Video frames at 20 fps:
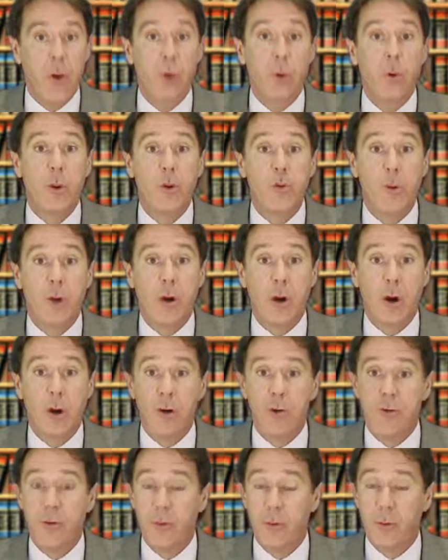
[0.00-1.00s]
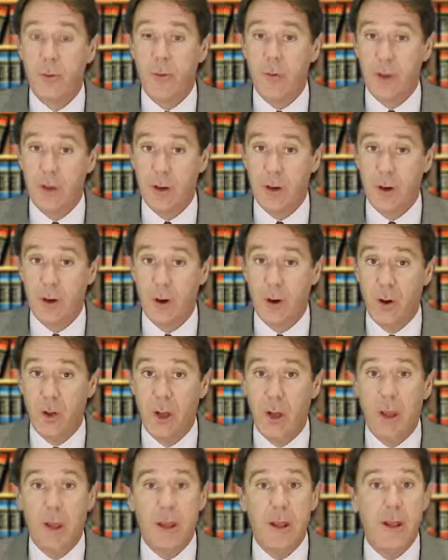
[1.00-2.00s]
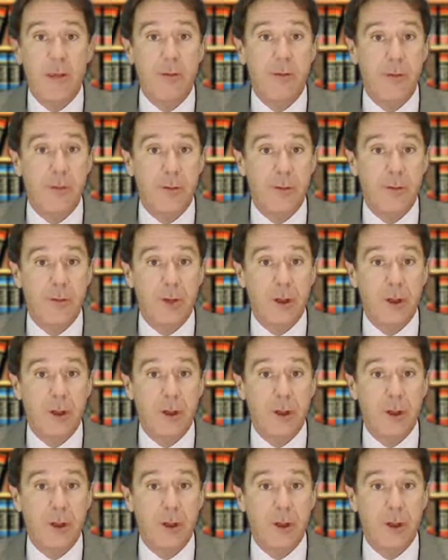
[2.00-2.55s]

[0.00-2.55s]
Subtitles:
with regard to a vehicle. If the